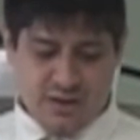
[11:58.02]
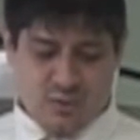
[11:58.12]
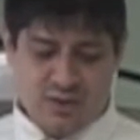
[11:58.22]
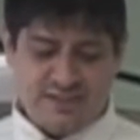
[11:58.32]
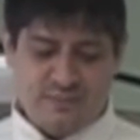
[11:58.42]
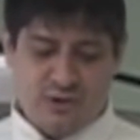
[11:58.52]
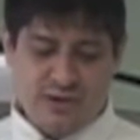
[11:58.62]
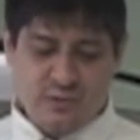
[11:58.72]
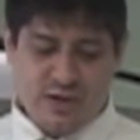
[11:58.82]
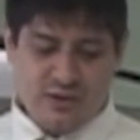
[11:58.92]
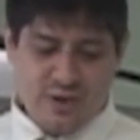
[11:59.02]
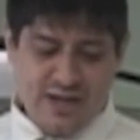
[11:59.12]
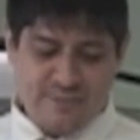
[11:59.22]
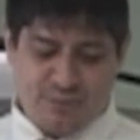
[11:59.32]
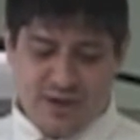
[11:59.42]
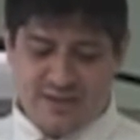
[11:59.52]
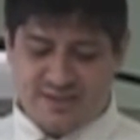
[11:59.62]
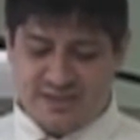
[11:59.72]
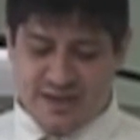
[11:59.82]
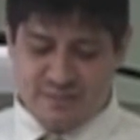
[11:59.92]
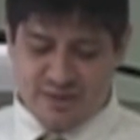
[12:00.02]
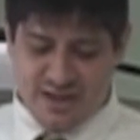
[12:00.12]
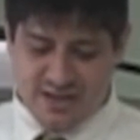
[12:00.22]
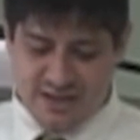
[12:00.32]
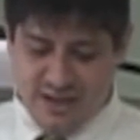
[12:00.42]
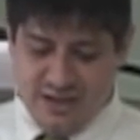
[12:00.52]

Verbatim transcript: Once more he went away and prayed the same thing.